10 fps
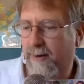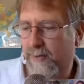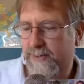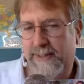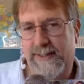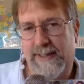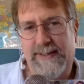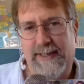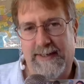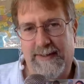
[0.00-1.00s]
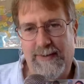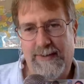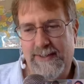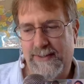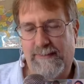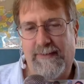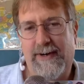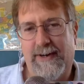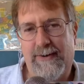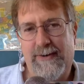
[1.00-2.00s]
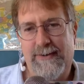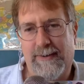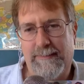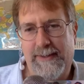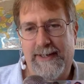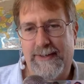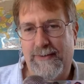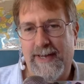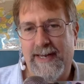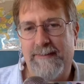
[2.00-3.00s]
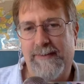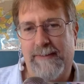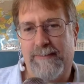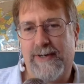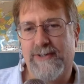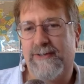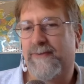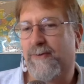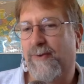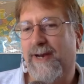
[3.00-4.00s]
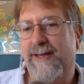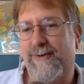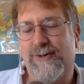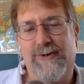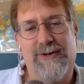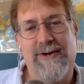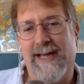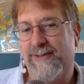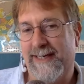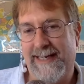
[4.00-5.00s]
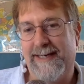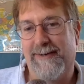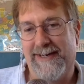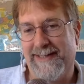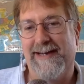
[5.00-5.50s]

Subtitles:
would suggest that since we've already heard your ability to do animal impressions for the radio show, you don't actually need to bring the